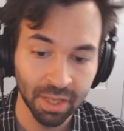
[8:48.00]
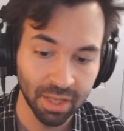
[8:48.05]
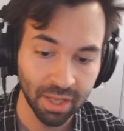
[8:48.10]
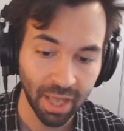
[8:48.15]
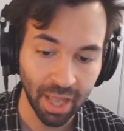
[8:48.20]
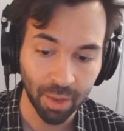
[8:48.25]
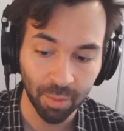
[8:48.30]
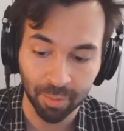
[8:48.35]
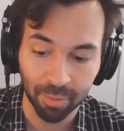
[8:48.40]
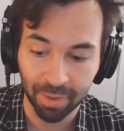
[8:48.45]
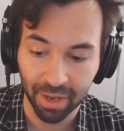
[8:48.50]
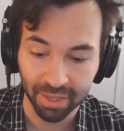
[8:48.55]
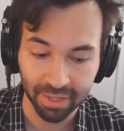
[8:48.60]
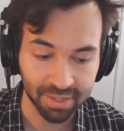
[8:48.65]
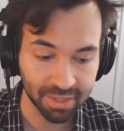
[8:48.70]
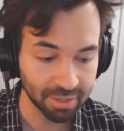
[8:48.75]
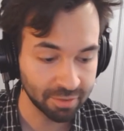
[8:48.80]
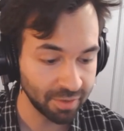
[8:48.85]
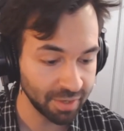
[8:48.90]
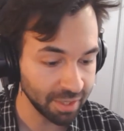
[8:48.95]
And we're back to
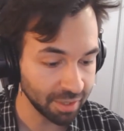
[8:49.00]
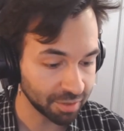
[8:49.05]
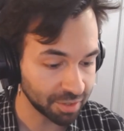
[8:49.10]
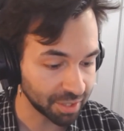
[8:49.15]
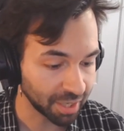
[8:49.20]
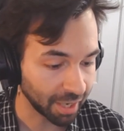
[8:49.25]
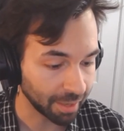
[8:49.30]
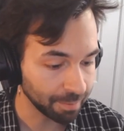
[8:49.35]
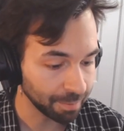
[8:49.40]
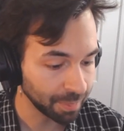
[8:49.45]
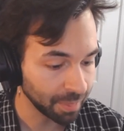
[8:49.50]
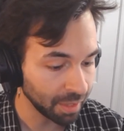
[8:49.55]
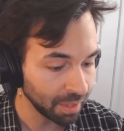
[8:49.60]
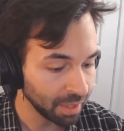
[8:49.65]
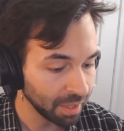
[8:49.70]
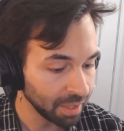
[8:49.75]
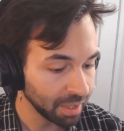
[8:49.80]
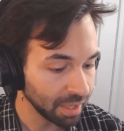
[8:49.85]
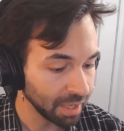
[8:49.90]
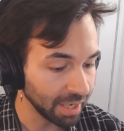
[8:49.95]
just video chat.
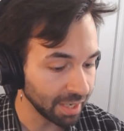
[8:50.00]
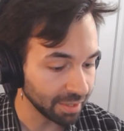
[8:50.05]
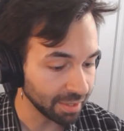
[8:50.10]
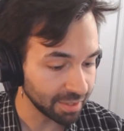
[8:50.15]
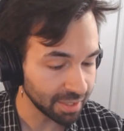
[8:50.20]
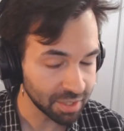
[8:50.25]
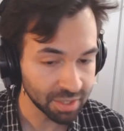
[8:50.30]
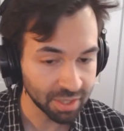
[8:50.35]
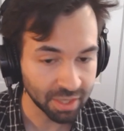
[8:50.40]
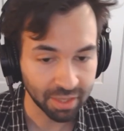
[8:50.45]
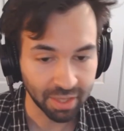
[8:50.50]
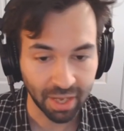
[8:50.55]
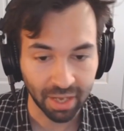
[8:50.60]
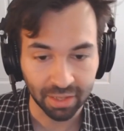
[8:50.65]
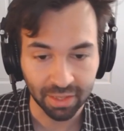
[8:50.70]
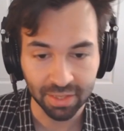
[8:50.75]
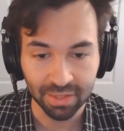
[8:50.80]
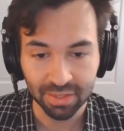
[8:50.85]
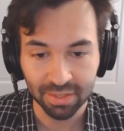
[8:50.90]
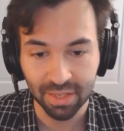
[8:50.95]
In addition to that,
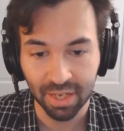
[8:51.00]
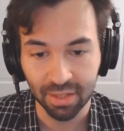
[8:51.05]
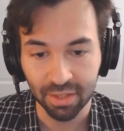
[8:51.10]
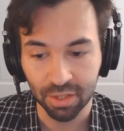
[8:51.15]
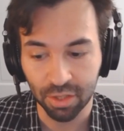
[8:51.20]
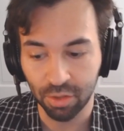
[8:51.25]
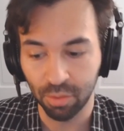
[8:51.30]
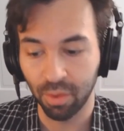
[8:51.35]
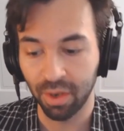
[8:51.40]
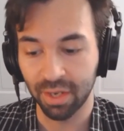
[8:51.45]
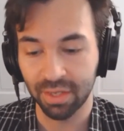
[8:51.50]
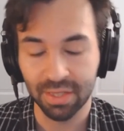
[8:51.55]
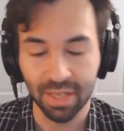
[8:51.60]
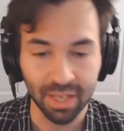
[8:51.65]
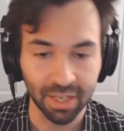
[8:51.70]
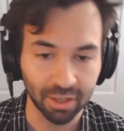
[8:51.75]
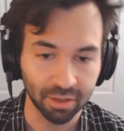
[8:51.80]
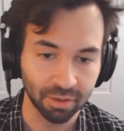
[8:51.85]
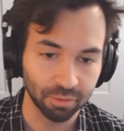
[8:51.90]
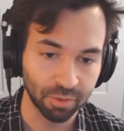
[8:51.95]
let's say that you want to take
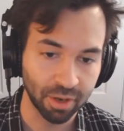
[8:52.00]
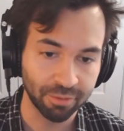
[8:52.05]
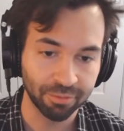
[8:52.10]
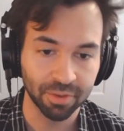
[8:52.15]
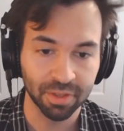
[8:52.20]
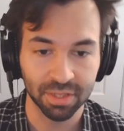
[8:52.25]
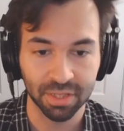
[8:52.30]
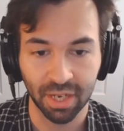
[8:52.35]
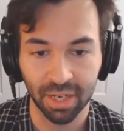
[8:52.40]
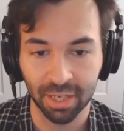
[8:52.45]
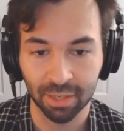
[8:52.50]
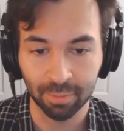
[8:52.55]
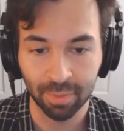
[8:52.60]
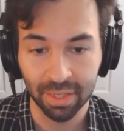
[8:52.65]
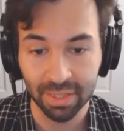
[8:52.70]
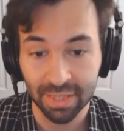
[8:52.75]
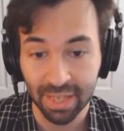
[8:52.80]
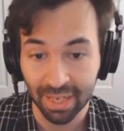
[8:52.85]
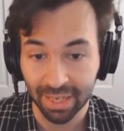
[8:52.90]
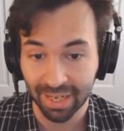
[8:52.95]
a reference item
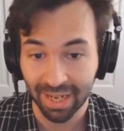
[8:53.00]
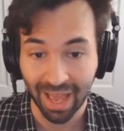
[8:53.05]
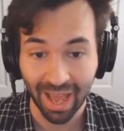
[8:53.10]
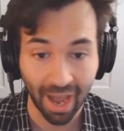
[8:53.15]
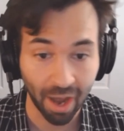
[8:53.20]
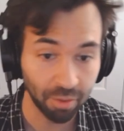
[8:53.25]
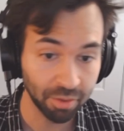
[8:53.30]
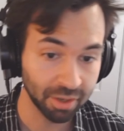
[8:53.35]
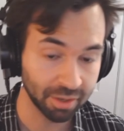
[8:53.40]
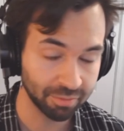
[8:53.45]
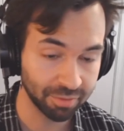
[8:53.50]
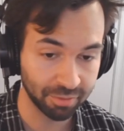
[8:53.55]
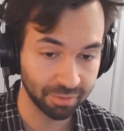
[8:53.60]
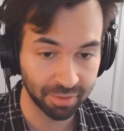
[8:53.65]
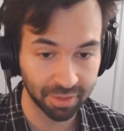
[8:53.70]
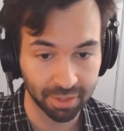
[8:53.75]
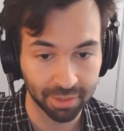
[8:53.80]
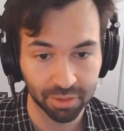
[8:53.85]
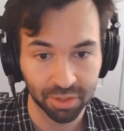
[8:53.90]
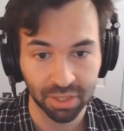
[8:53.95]
and take it out of the
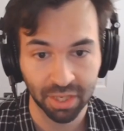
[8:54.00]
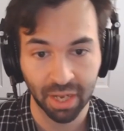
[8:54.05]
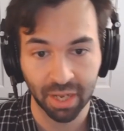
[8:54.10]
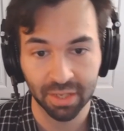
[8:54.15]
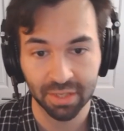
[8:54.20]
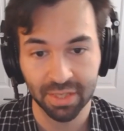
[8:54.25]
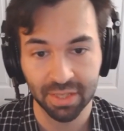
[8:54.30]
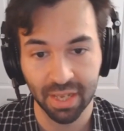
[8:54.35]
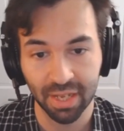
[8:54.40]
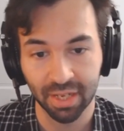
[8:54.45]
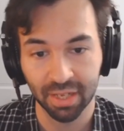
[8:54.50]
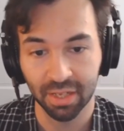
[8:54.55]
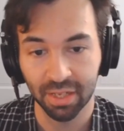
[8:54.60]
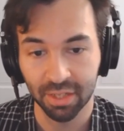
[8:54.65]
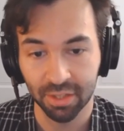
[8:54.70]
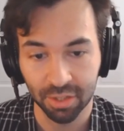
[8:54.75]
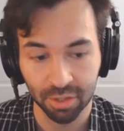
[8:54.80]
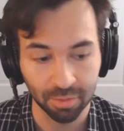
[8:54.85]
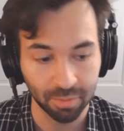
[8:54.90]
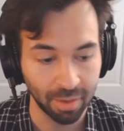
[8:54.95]
video chat, take it
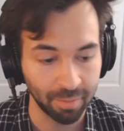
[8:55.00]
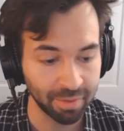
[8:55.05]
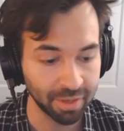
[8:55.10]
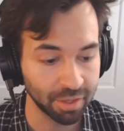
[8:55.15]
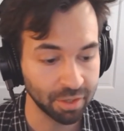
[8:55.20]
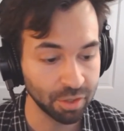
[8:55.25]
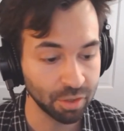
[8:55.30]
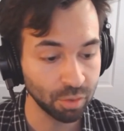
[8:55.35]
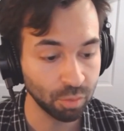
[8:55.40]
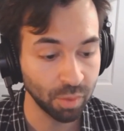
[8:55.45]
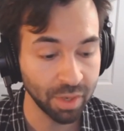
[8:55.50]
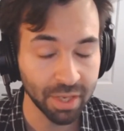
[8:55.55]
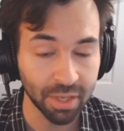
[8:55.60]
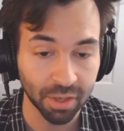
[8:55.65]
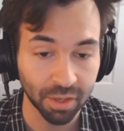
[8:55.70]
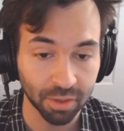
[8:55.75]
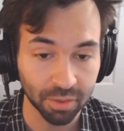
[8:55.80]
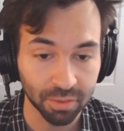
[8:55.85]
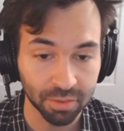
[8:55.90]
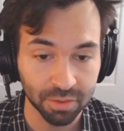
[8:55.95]
into maybe a new
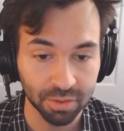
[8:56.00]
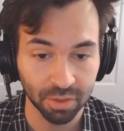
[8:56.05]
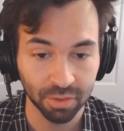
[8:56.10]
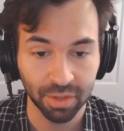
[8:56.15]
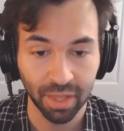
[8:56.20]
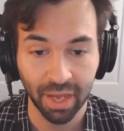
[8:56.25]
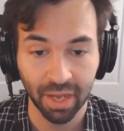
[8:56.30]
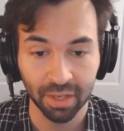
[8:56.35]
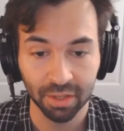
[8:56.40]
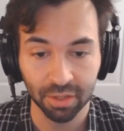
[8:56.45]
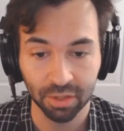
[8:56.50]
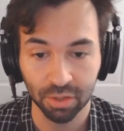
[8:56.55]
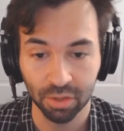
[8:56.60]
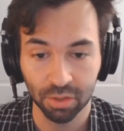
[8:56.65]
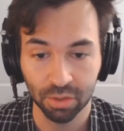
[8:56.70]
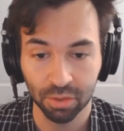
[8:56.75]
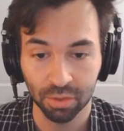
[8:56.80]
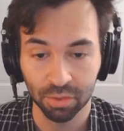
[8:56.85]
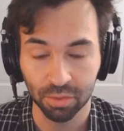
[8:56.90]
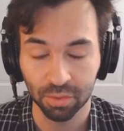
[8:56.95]
window so that
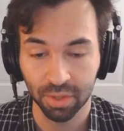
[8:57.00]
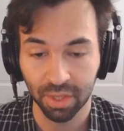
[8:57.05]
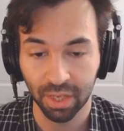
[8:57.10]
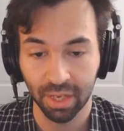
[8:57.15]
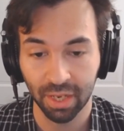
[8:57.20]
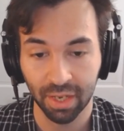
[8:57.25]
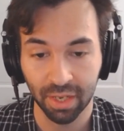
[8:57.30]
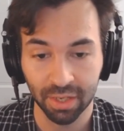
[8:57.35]
you can